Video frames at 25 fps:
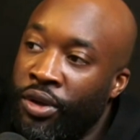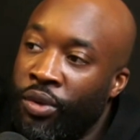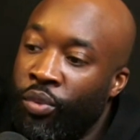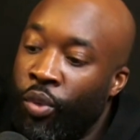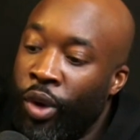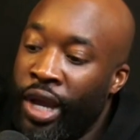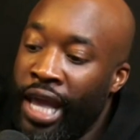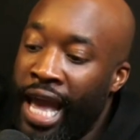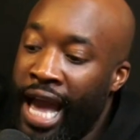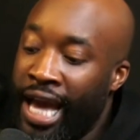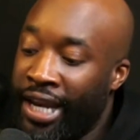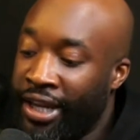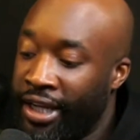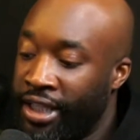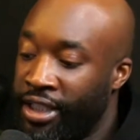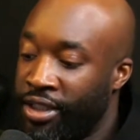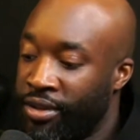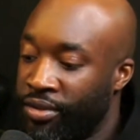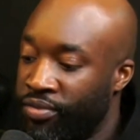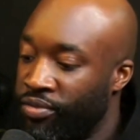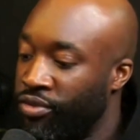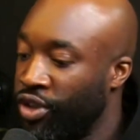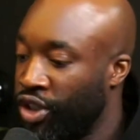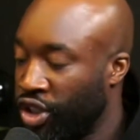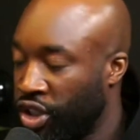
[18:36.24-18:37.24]
We added
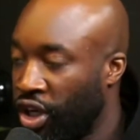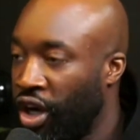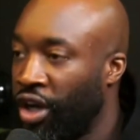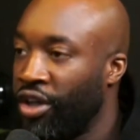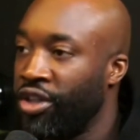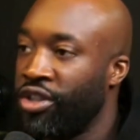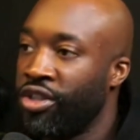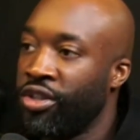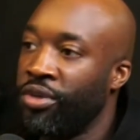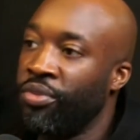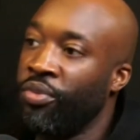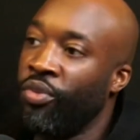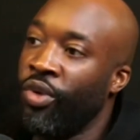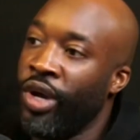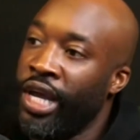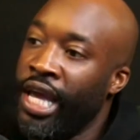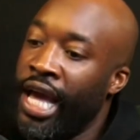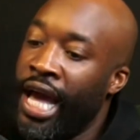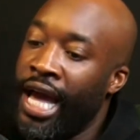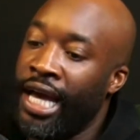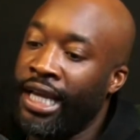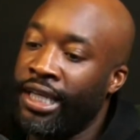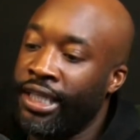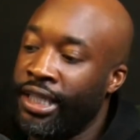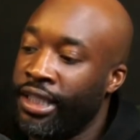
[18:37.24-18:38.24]
Richarlison, we
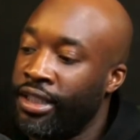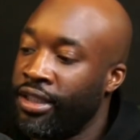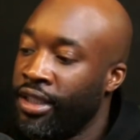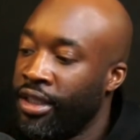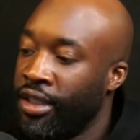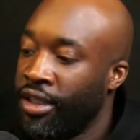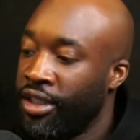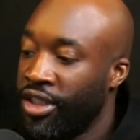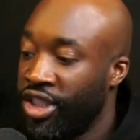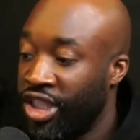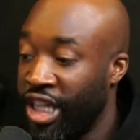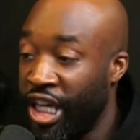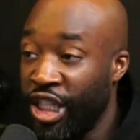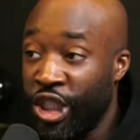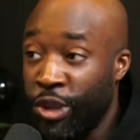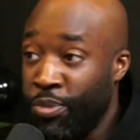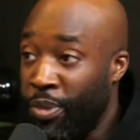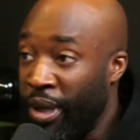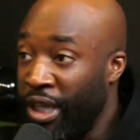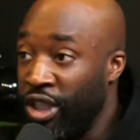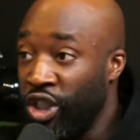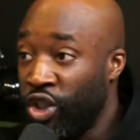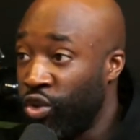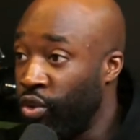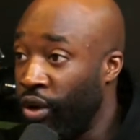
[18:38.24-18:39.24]
added Jed
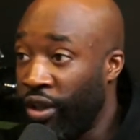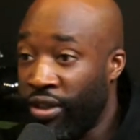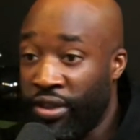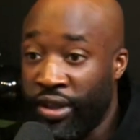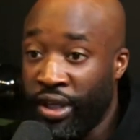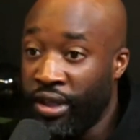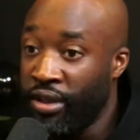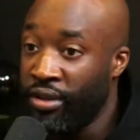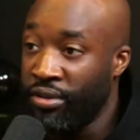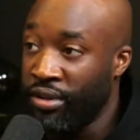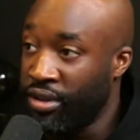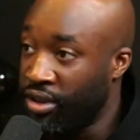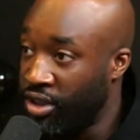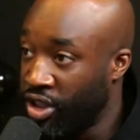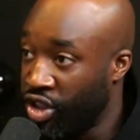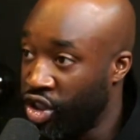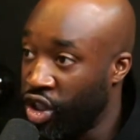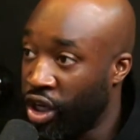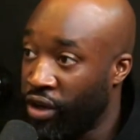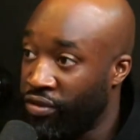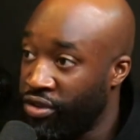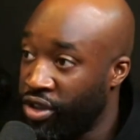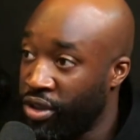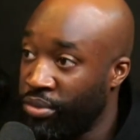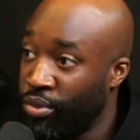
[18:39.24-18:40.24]
Spence, who I think
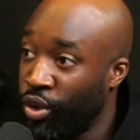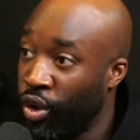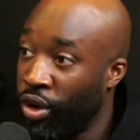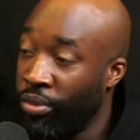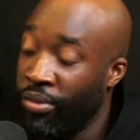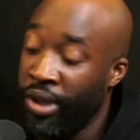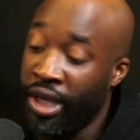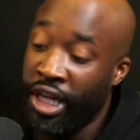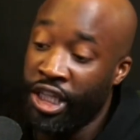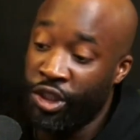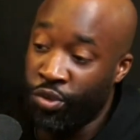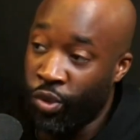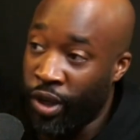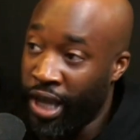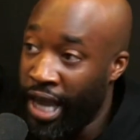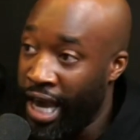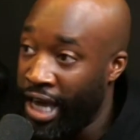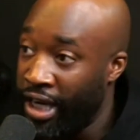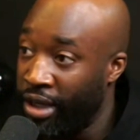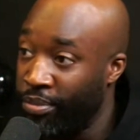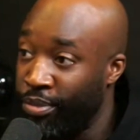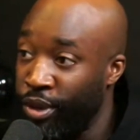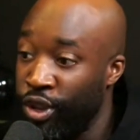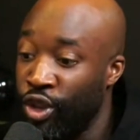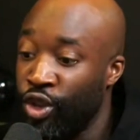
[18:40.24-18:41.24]
deserves some more minutes. We
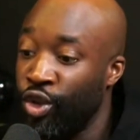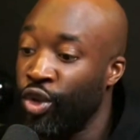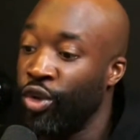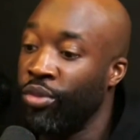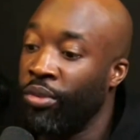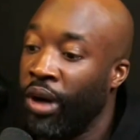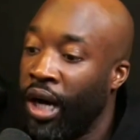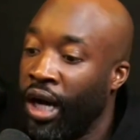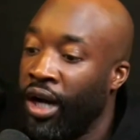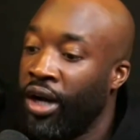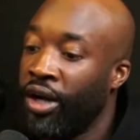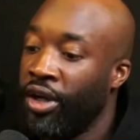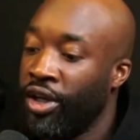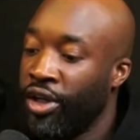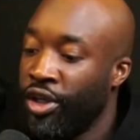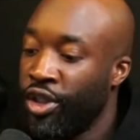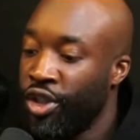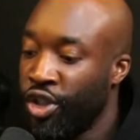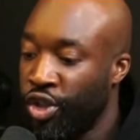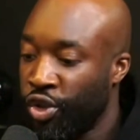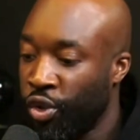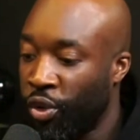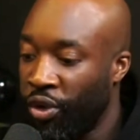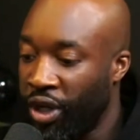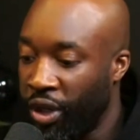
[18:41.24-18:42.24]
added Basuma.
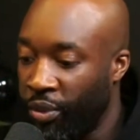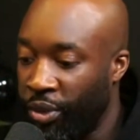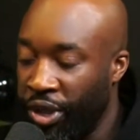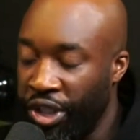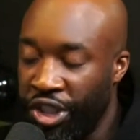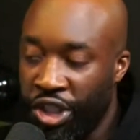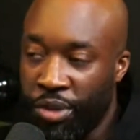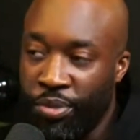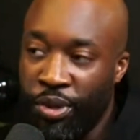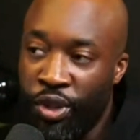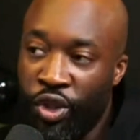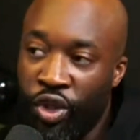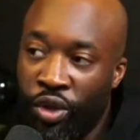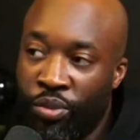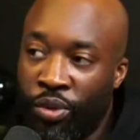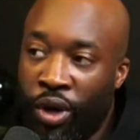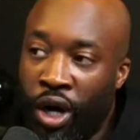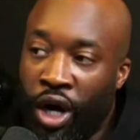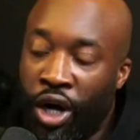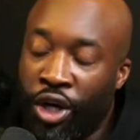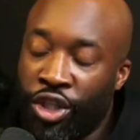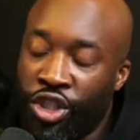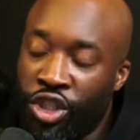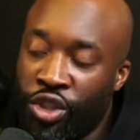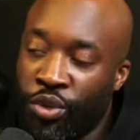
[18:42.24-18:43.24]
Surely we should be doing what
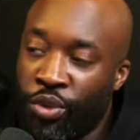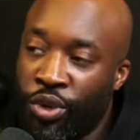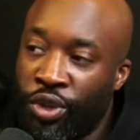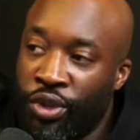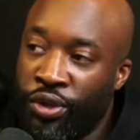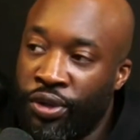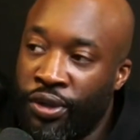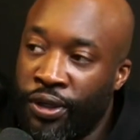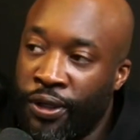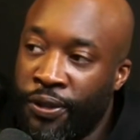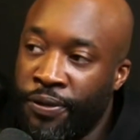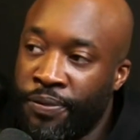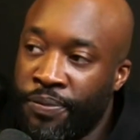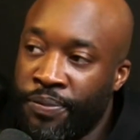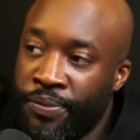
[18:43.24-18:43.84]
Arsenal are doing, no?